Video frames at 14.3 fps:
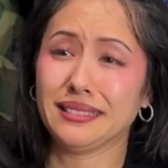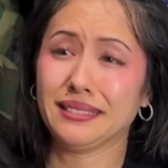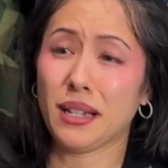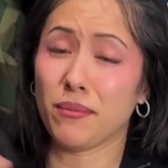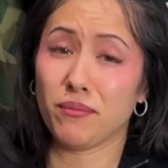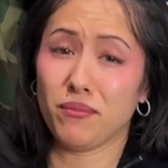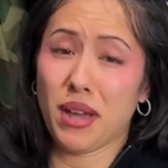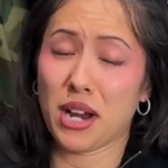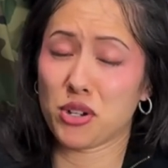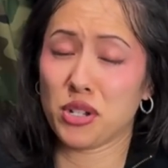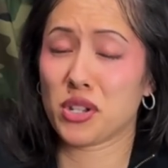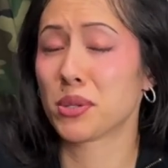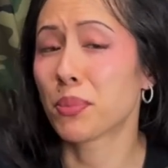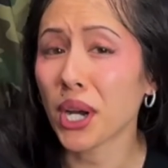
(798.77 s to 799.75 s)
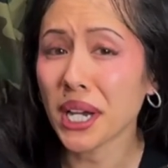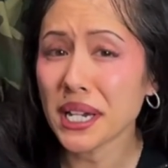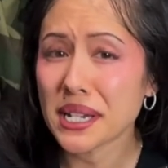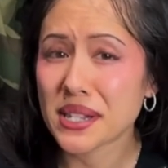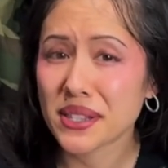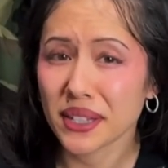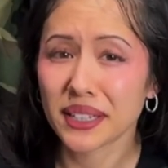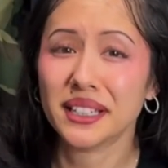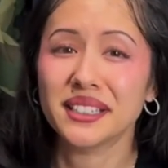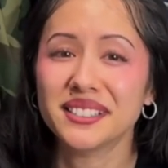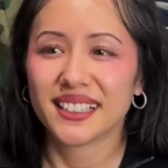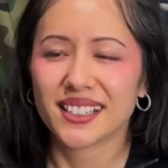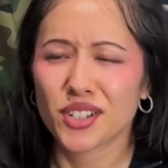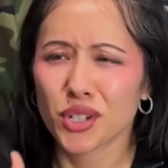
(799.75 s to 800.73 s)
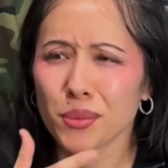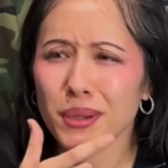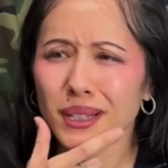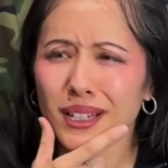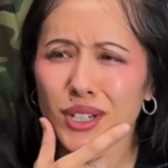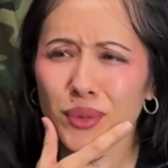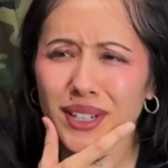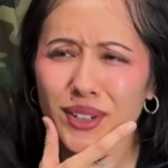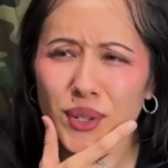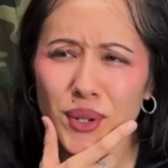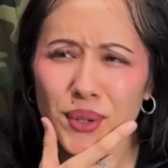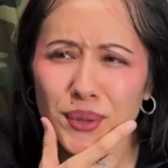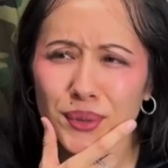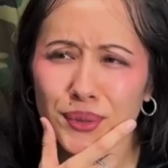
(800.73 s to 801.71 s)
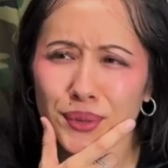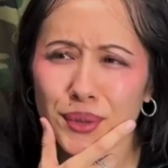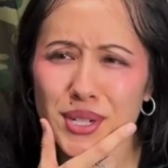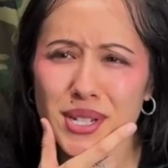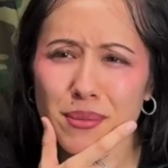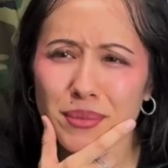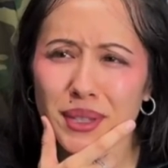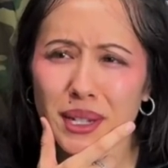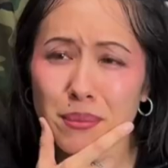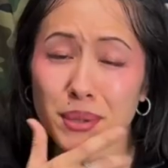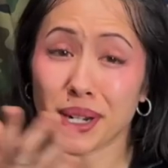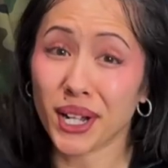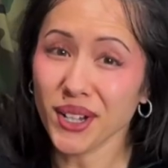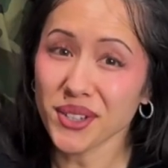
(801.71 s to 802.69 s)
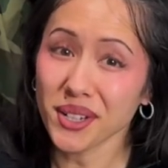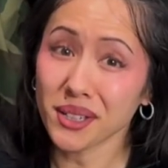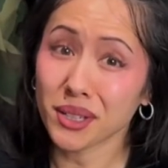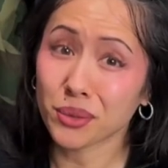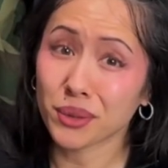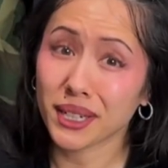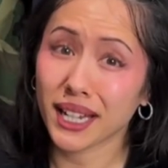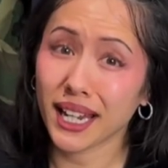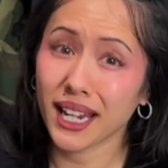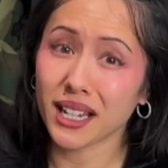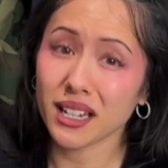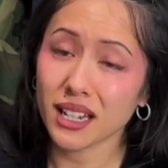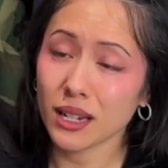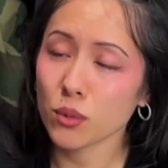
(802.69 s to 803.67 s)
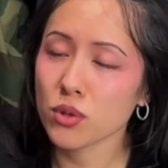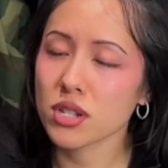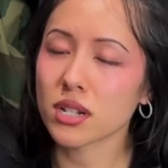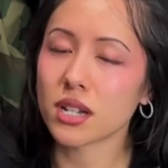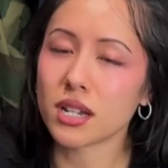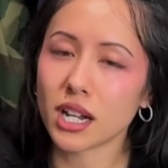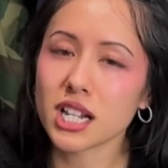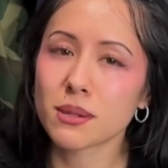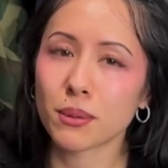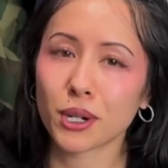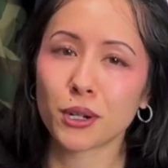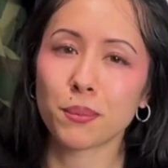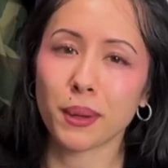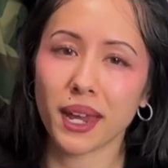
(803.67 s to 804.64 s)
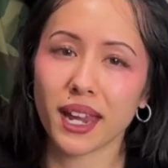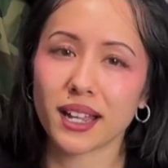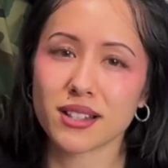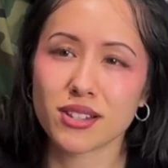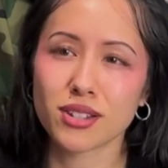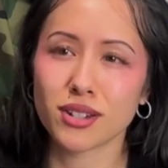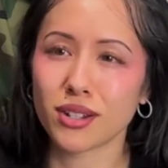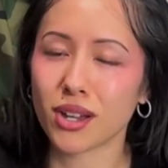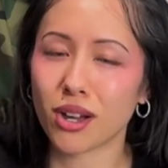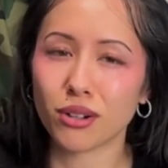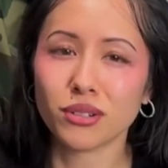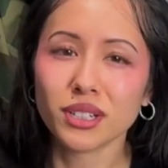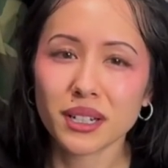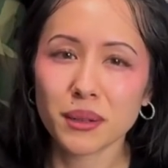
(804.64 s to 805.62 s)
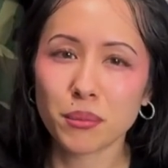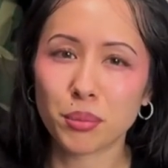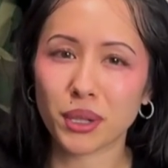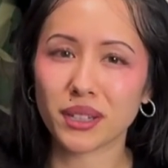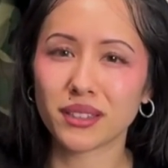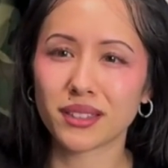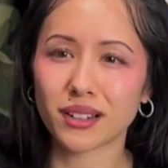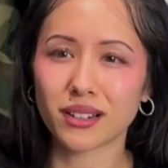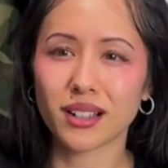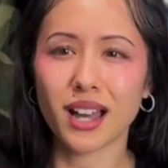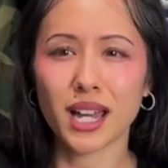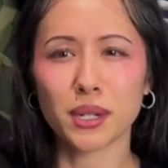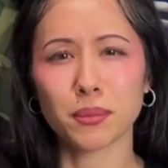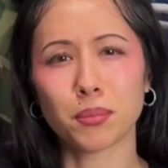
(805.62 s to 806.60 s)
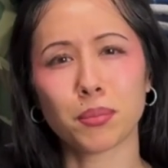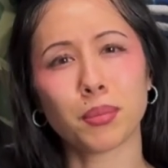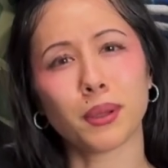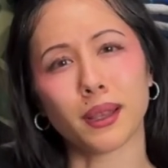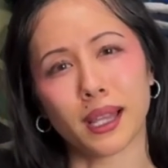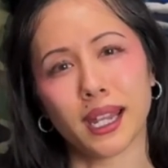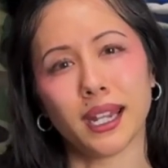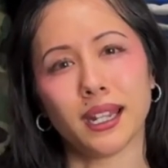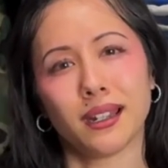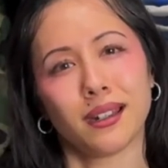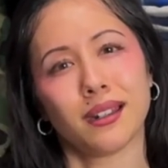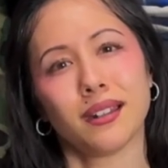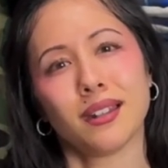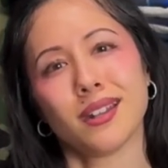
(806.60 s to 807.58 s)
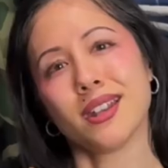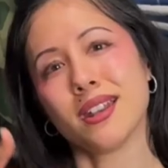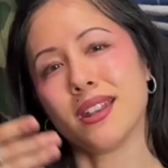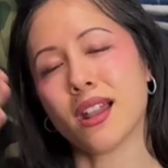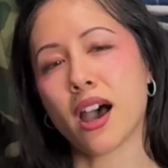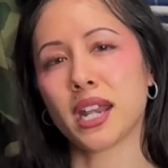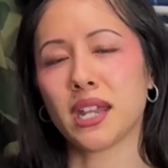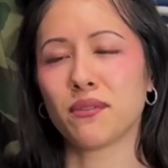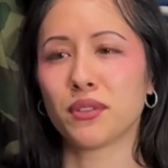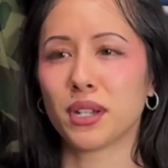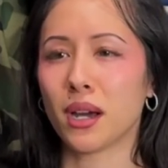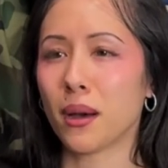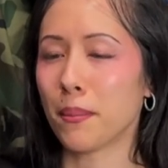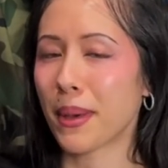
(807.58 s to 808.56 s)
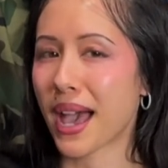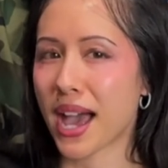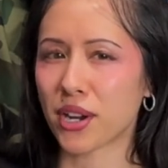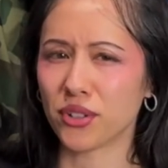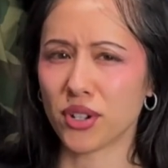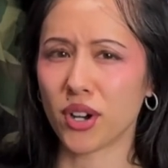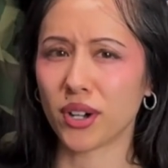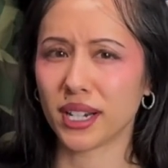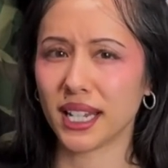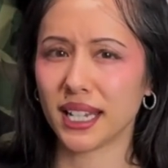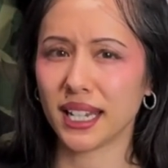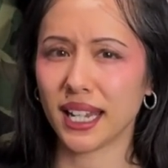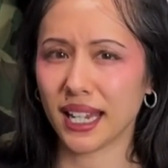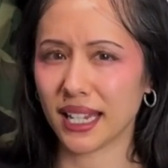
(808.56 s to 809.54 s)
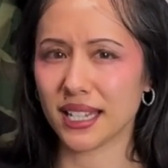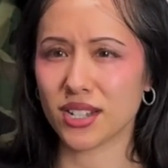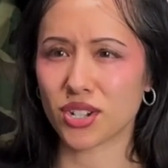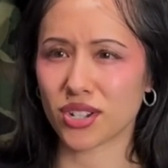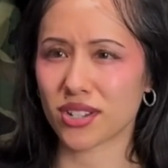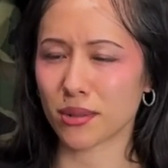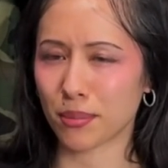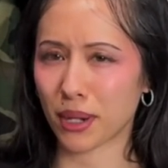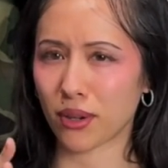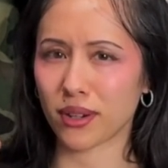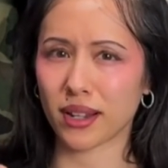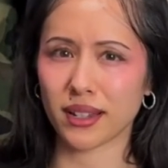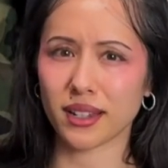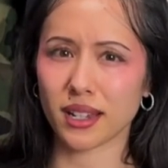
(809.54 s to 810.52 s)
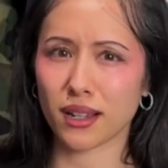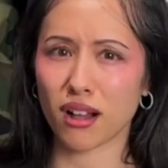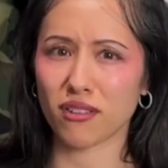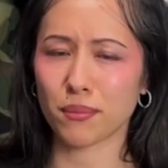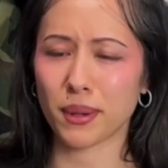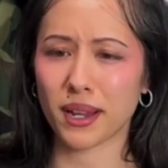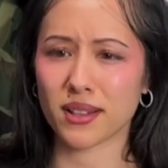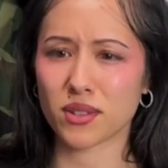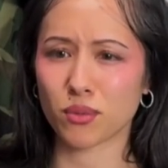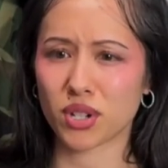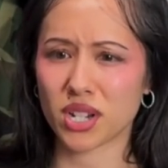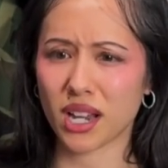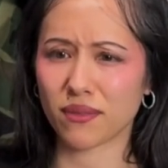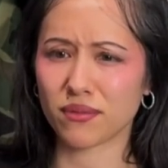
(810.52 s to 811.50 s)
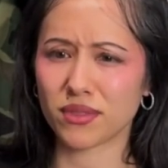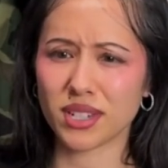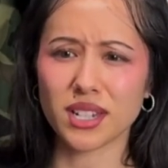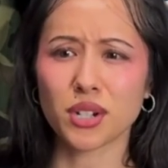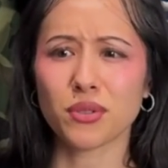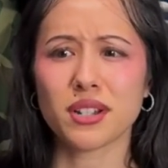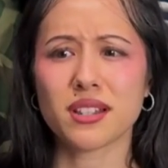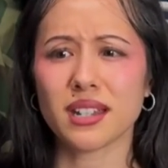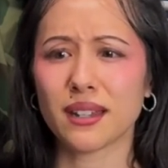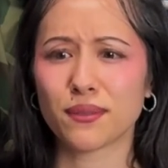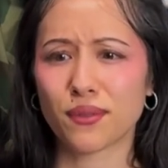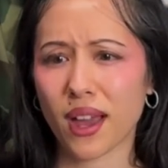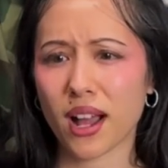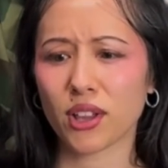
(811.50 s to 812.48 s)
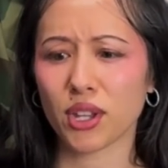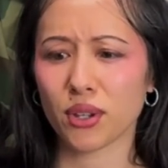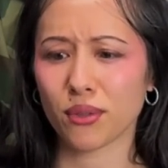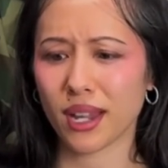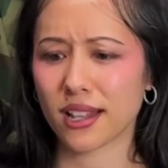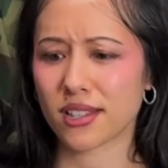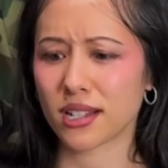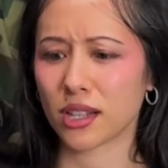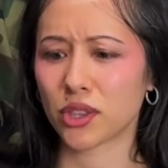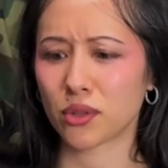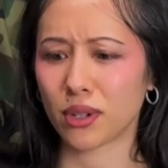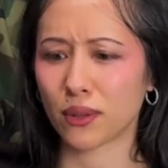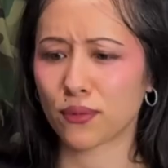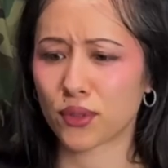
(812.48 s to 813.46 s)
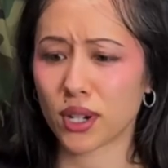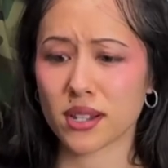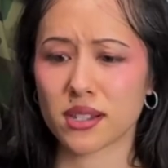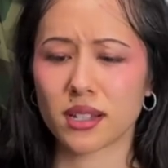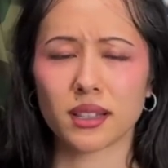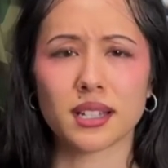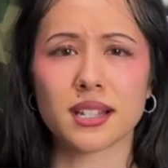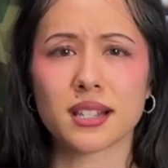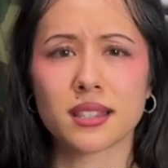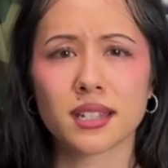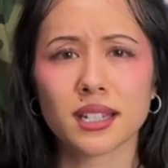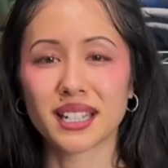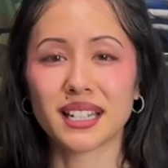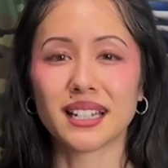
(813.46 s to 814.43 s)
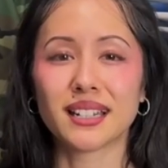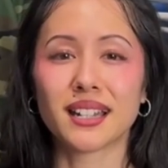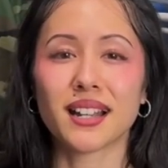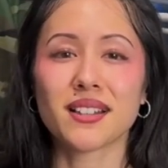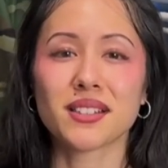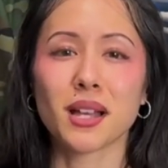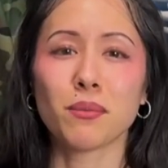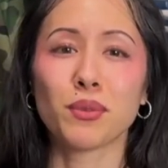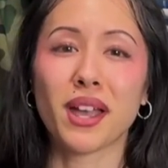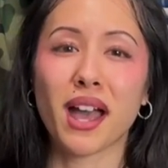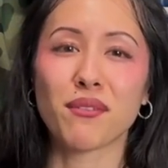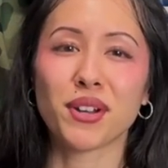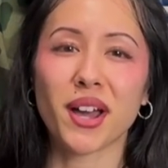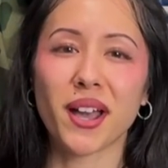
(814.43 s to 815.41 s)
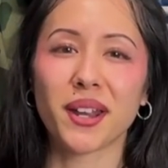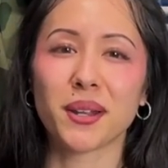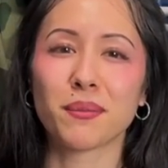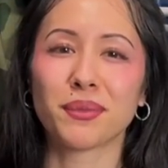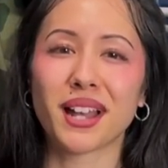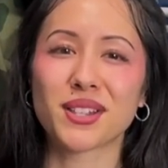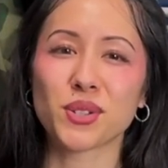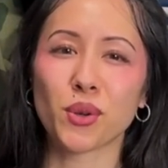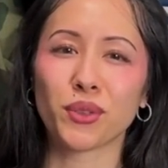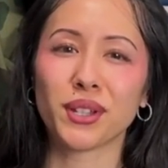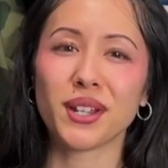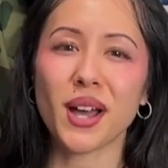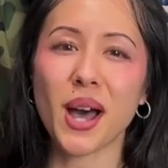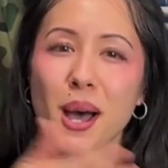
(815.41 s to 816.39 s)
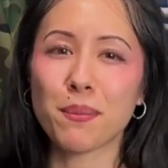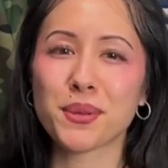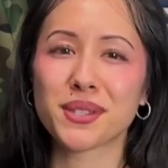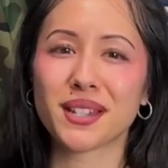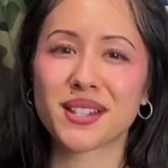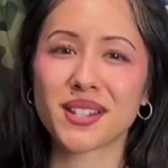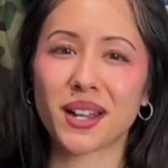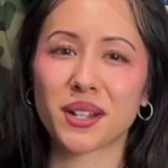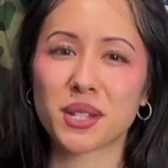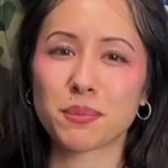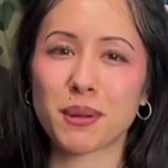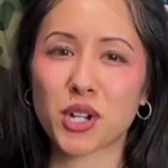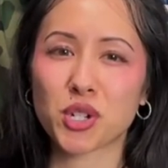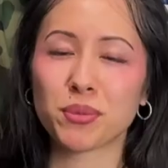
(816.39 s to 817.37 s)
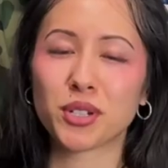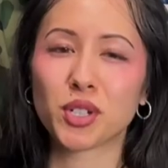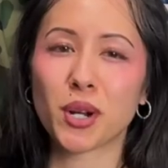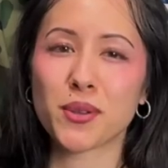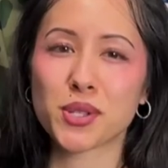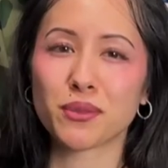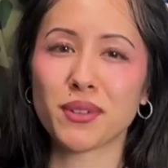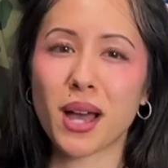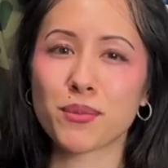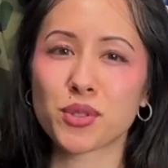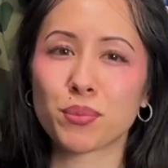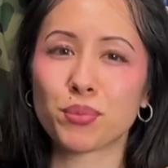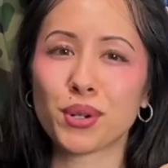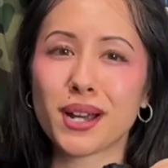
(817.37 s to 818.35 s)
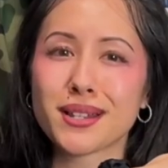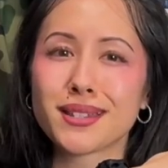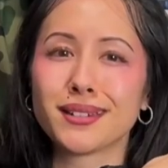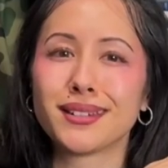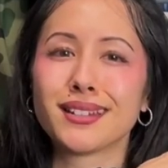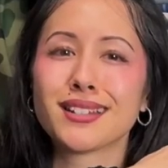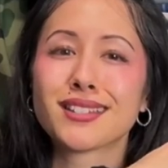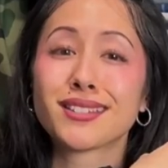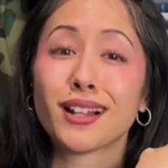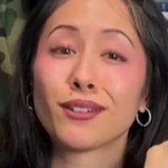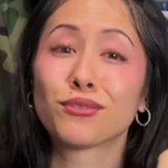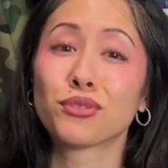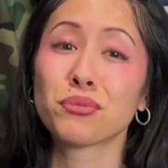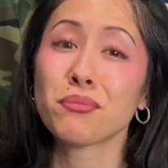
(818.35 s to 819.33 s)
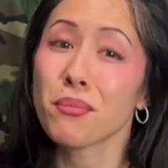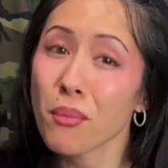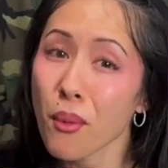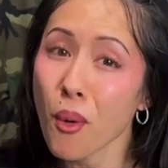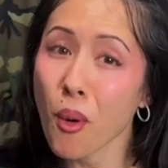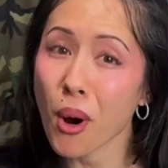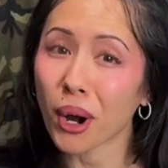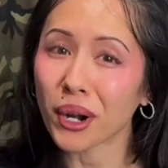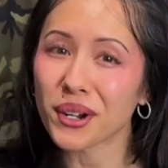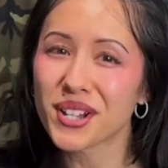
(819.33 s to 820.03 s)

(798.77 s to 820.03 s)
I'm actually surprised. Should have been like 22 or something, but I'll take the 28. It was a nice pair of pants, you know, but they're kind of plain, not even a pattern on it, and just a pair of Nike golf pants which have decreased in value and sell-through rate for us at least. Next up, we have an item that's on the opposite side of the spectrum in terms of I'm surprised it didn't sell for more.